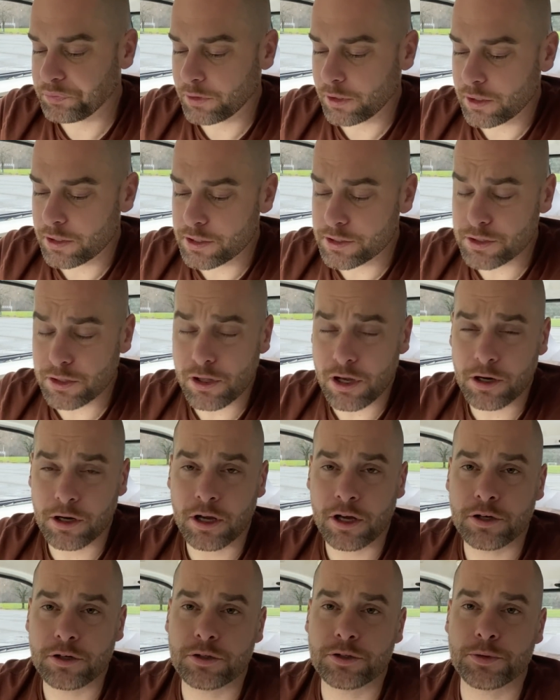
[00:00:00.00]
because a lot of
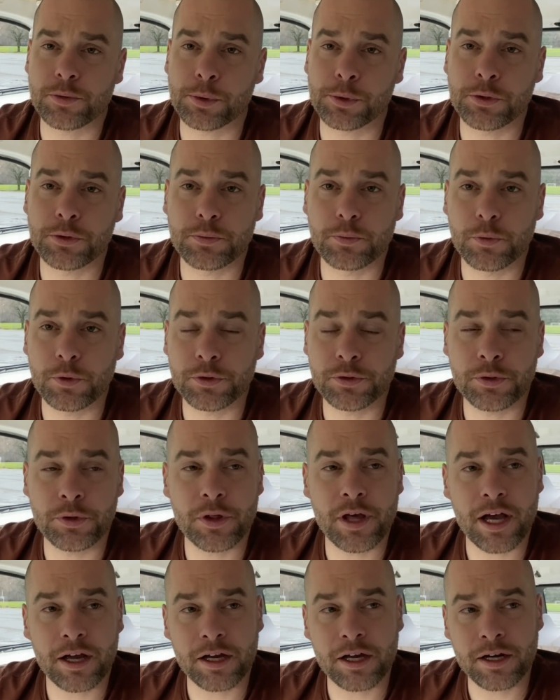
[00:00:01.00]
hunters will do
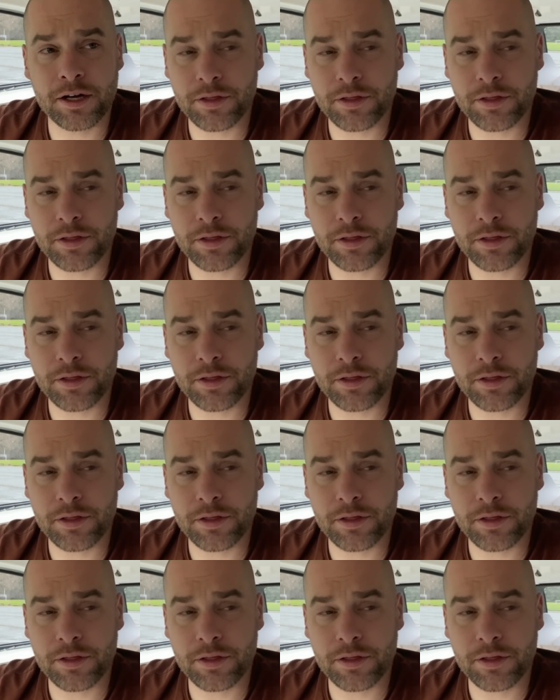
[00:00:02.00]
that kind of